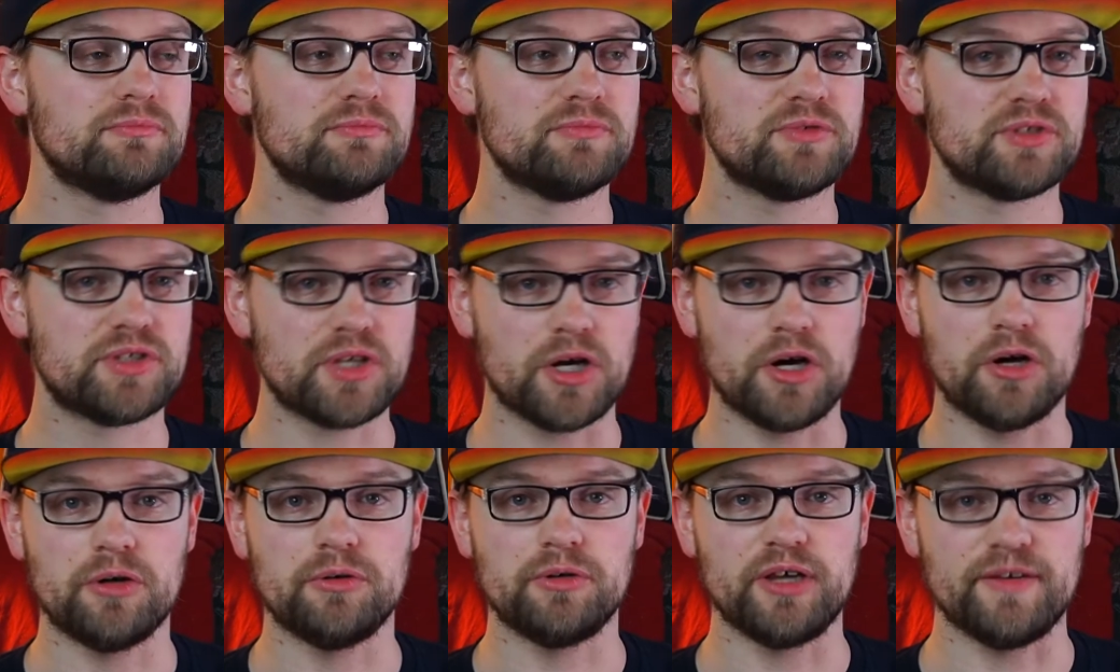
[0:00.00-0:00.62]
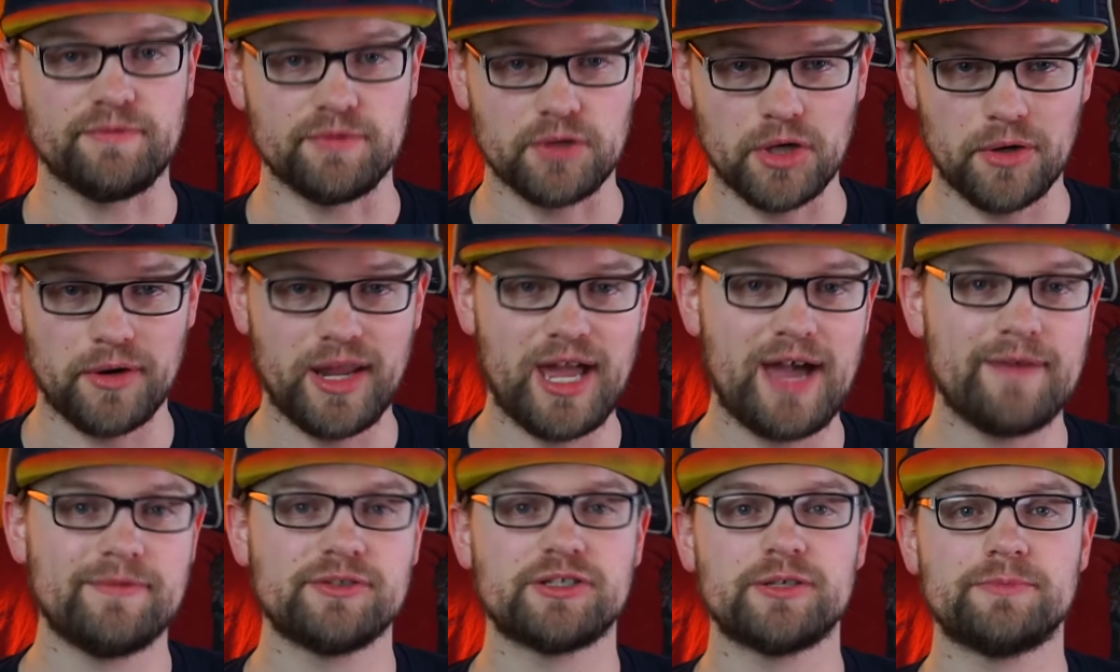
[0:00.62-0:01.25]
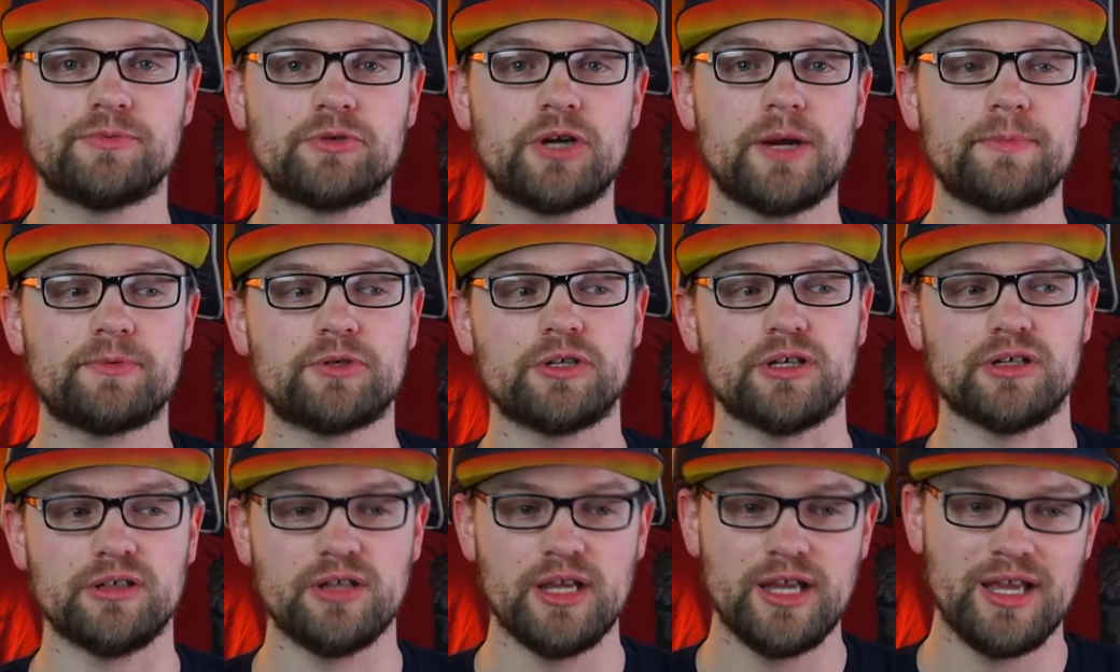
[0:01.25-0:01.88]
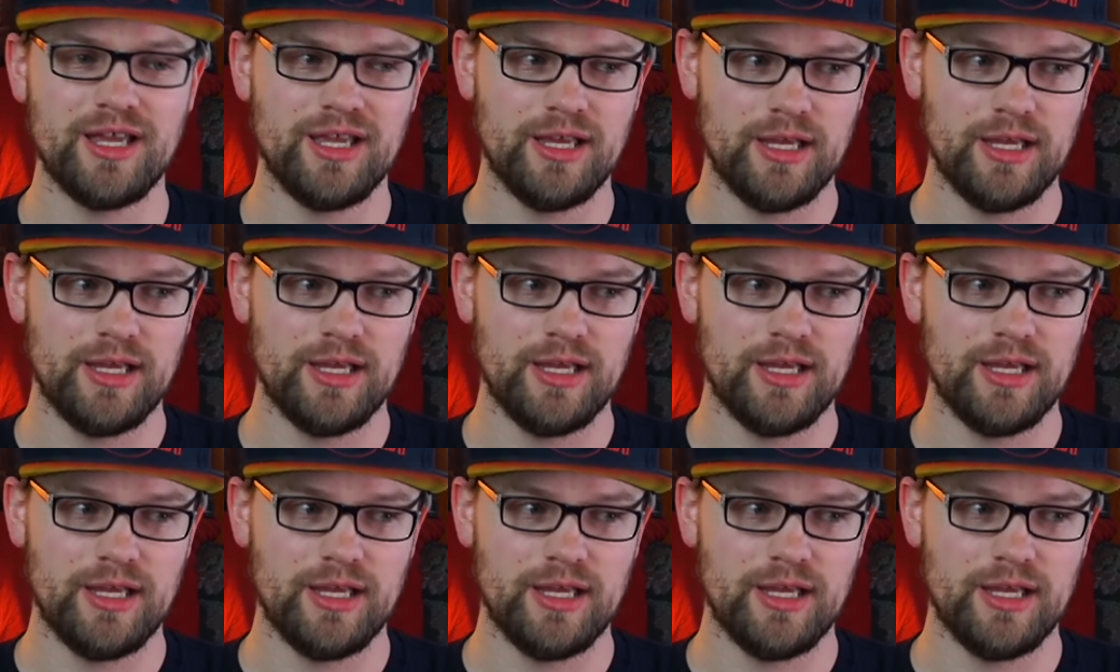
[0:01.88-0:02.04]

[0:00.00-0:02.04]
So if you don't have a subscription,